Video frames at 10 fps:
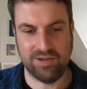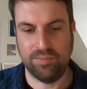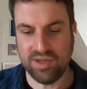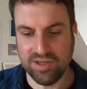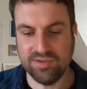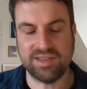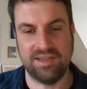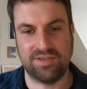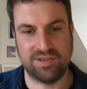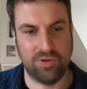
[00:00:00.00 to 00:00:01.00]
and the
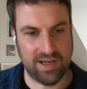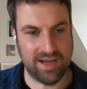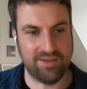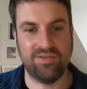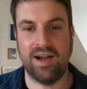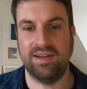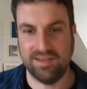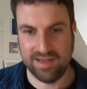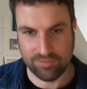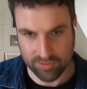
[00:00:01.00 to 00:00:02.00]
beauty of someone like
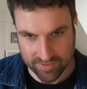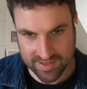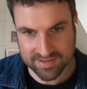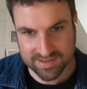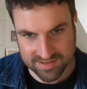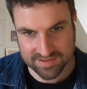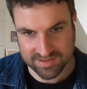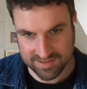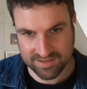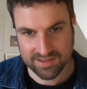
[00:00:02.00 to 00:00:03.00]
finding their
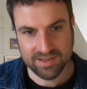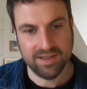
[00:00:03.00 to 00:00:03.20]
authenticity,